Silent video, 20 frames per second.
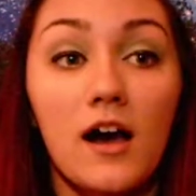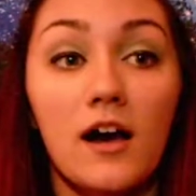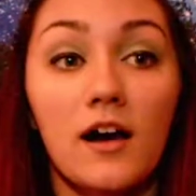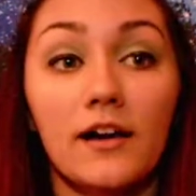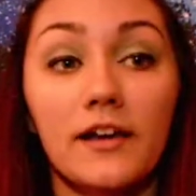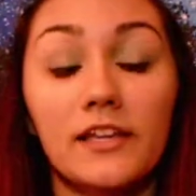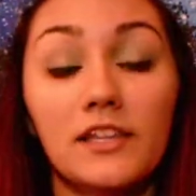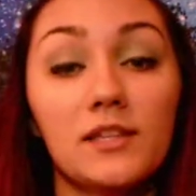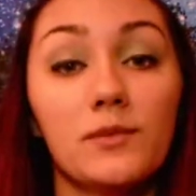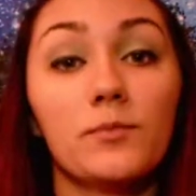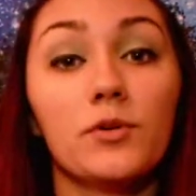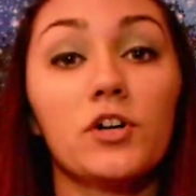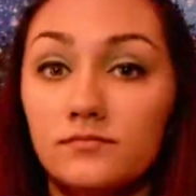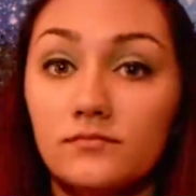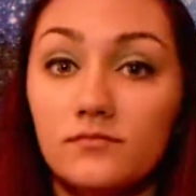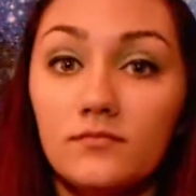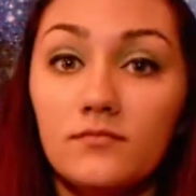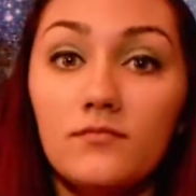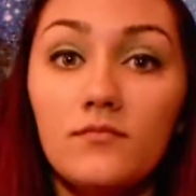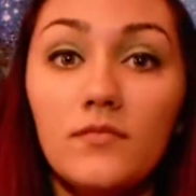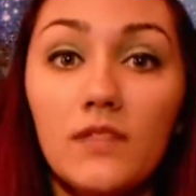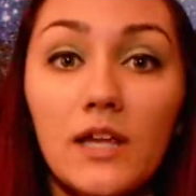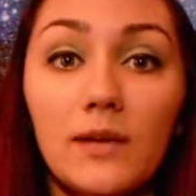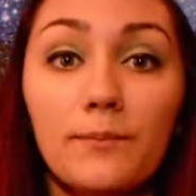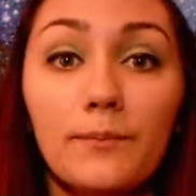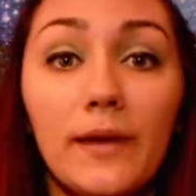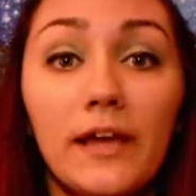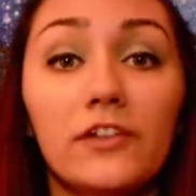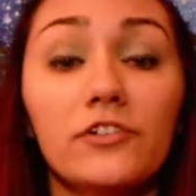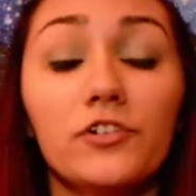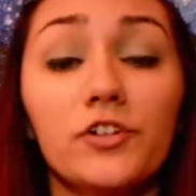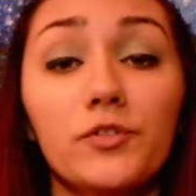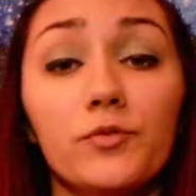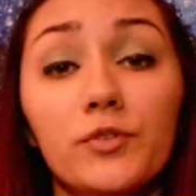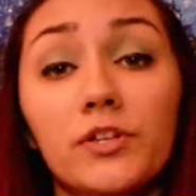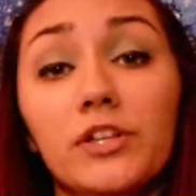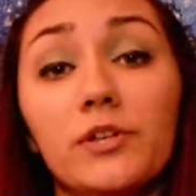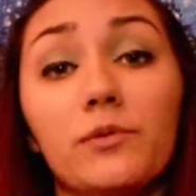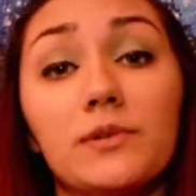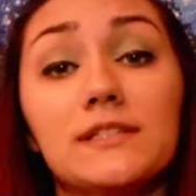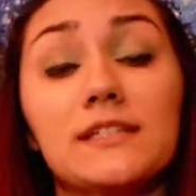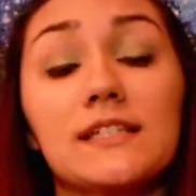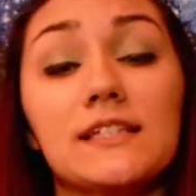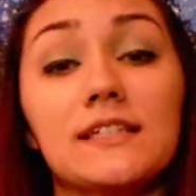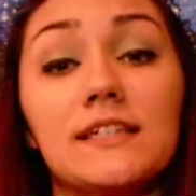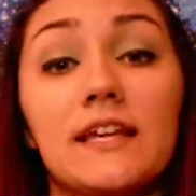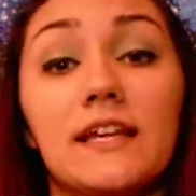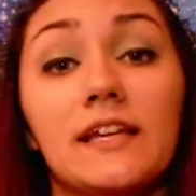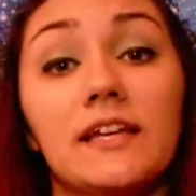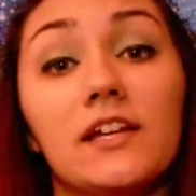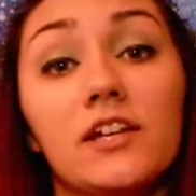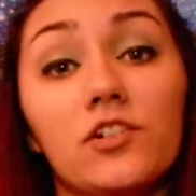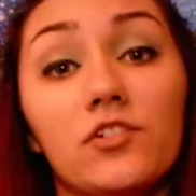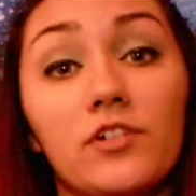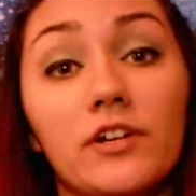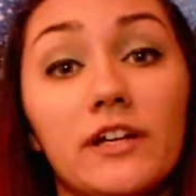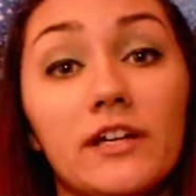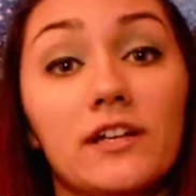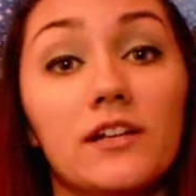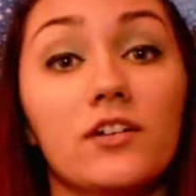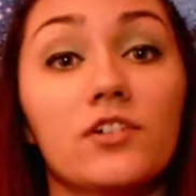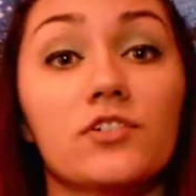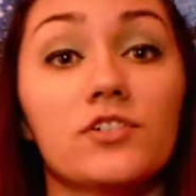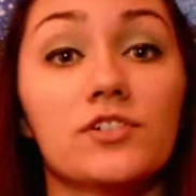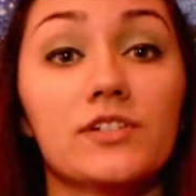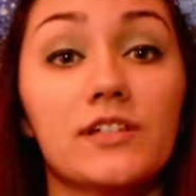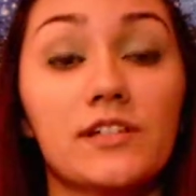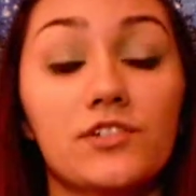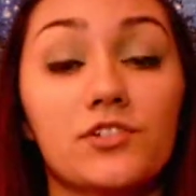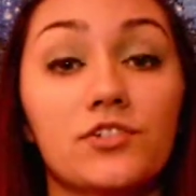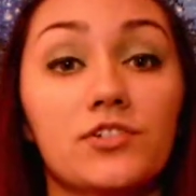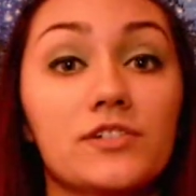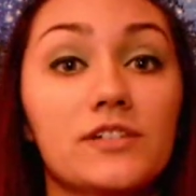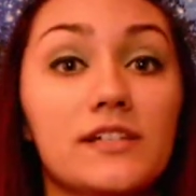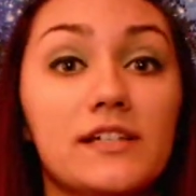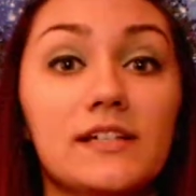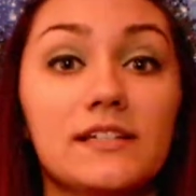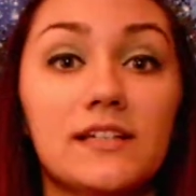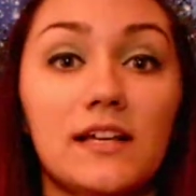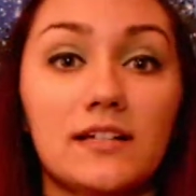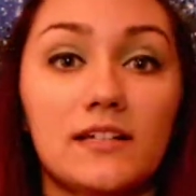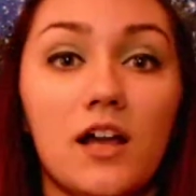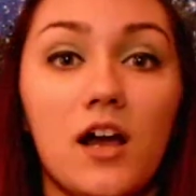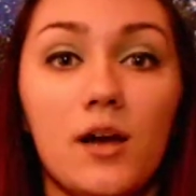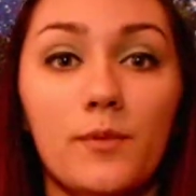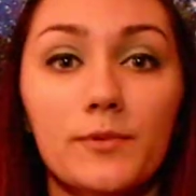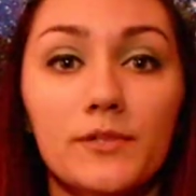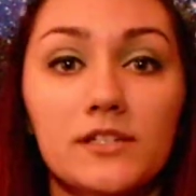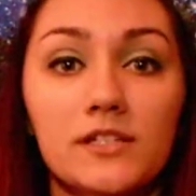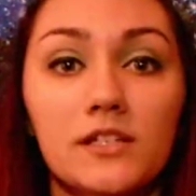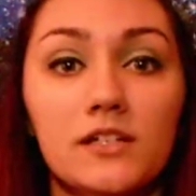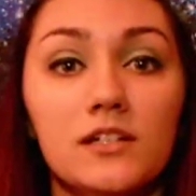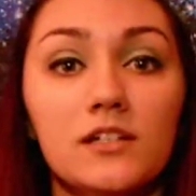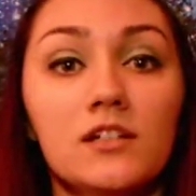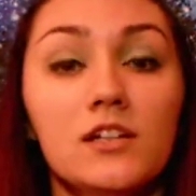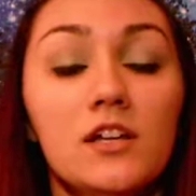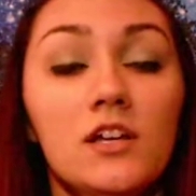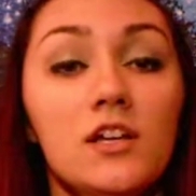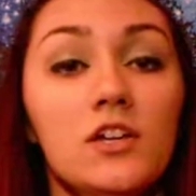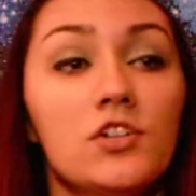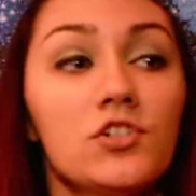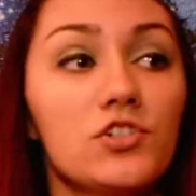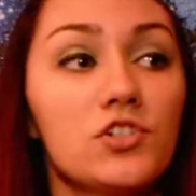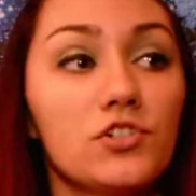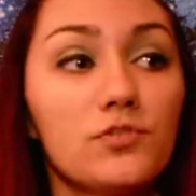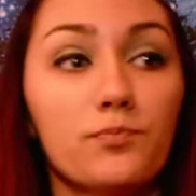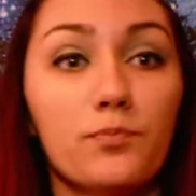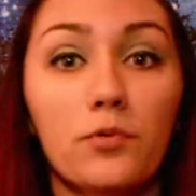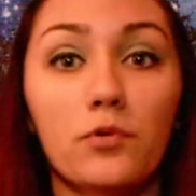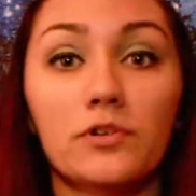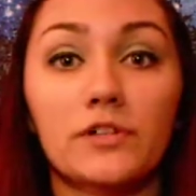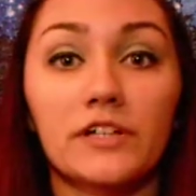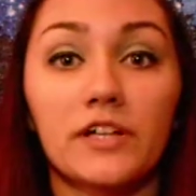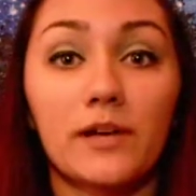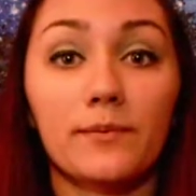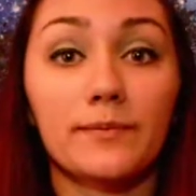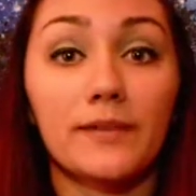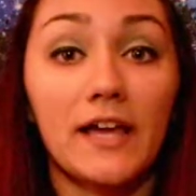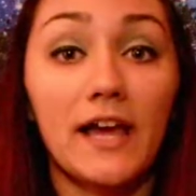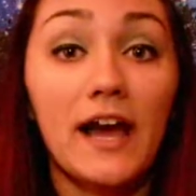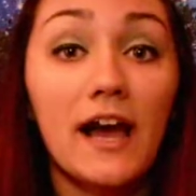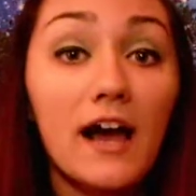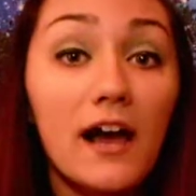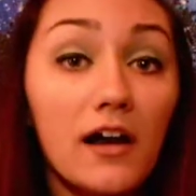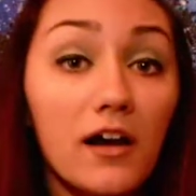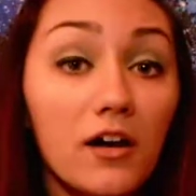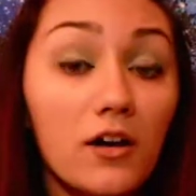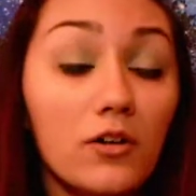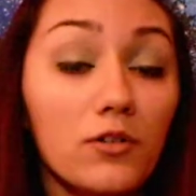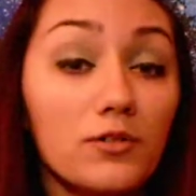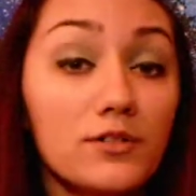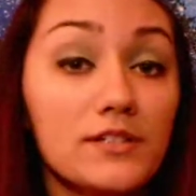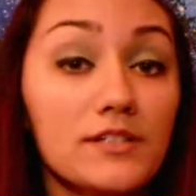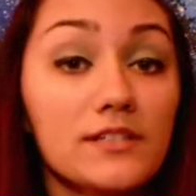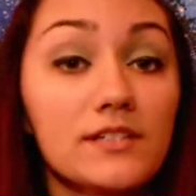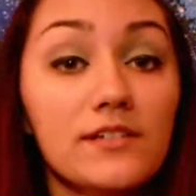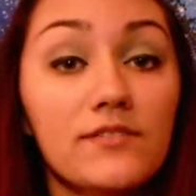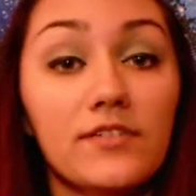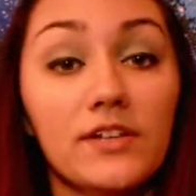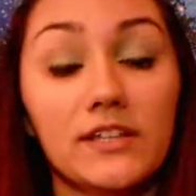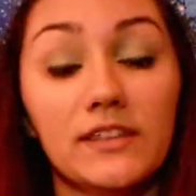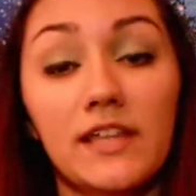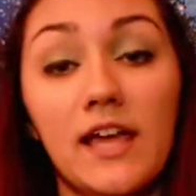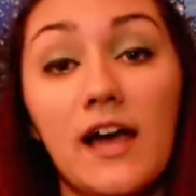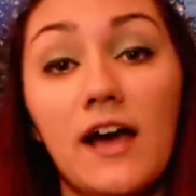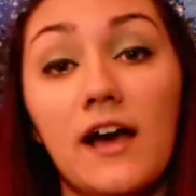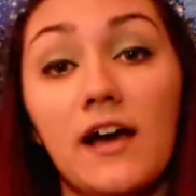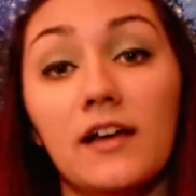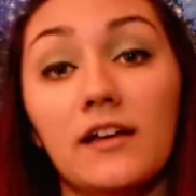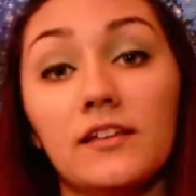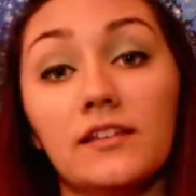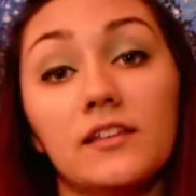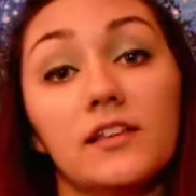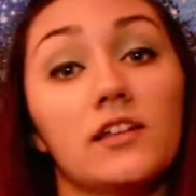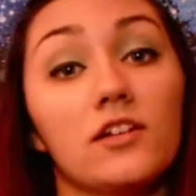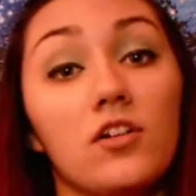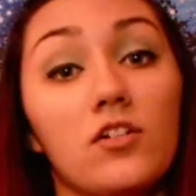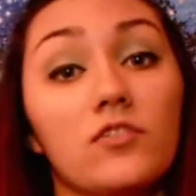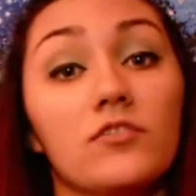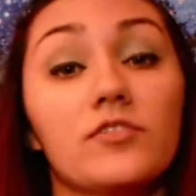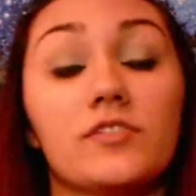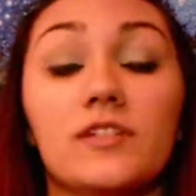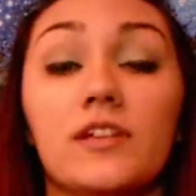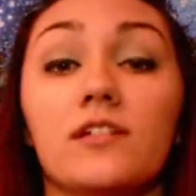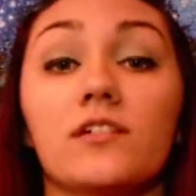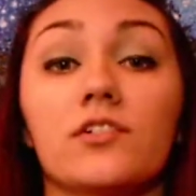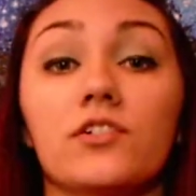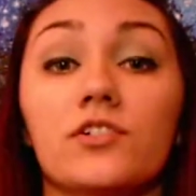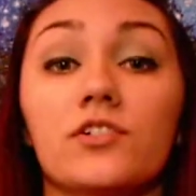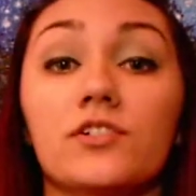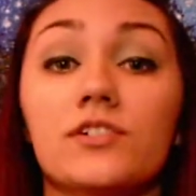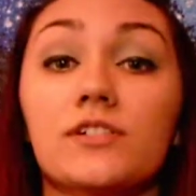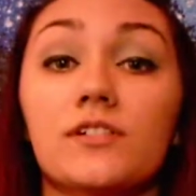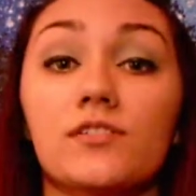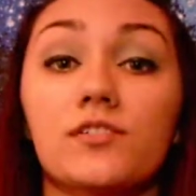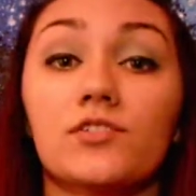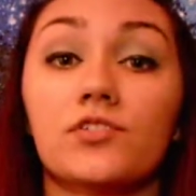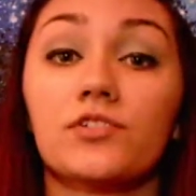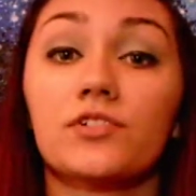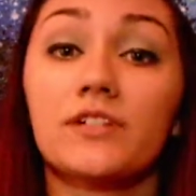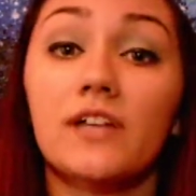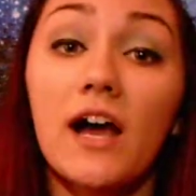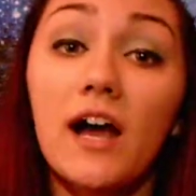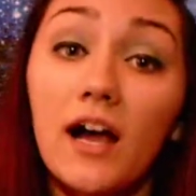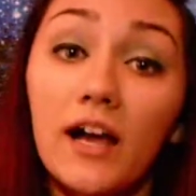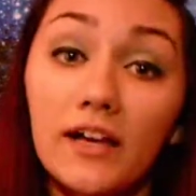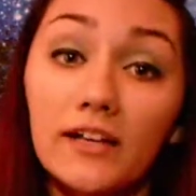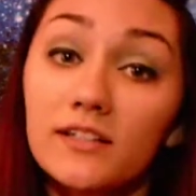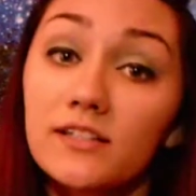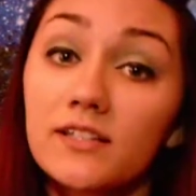In the book, Mallory really wants to stay ignorant, and her sister is the exact opposite. She's boarding up the house and stuff like that, and then all of a sudden her sister dies,